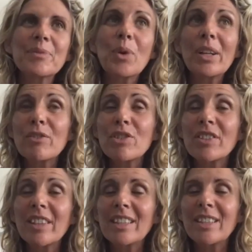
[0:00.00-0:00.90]
one of the
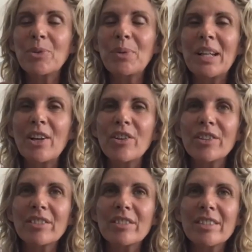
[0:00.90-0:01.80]
techniques we
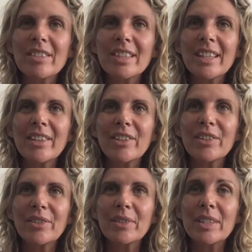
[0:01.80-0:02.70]
learned,
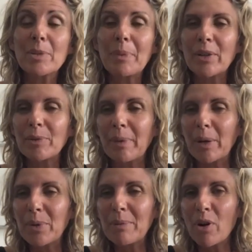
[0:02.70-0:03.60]
inspired by
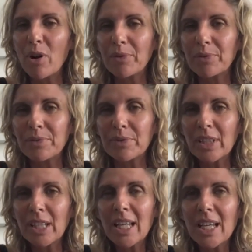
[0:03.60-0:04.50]
Wim Hof,
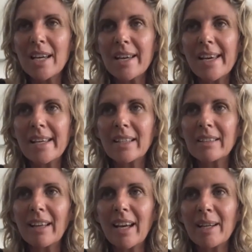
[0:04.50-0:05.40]

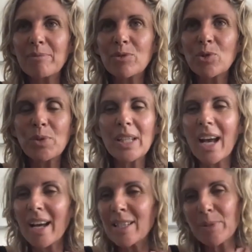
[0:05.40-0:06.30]
and I'm doing
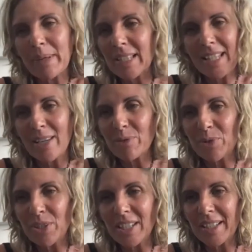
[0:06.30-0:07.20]
ICEBATH
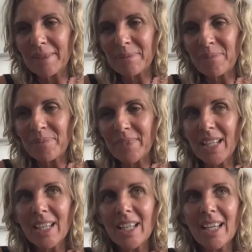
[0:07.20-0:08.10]
every day.
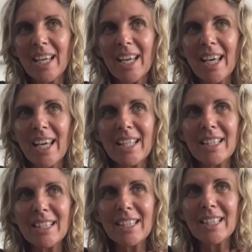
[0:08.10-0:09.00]

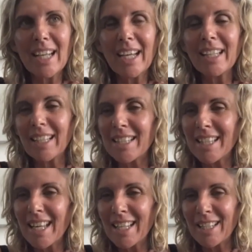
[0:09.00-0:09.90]
And I can
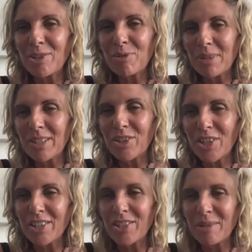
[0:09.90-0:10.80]
say it's really
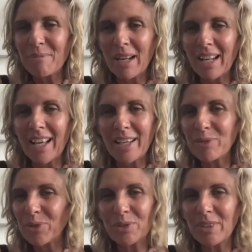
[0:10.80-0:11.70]
changing my life
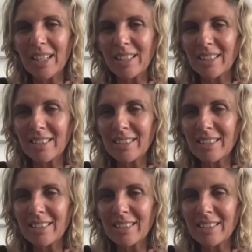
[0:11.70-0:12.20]
totally.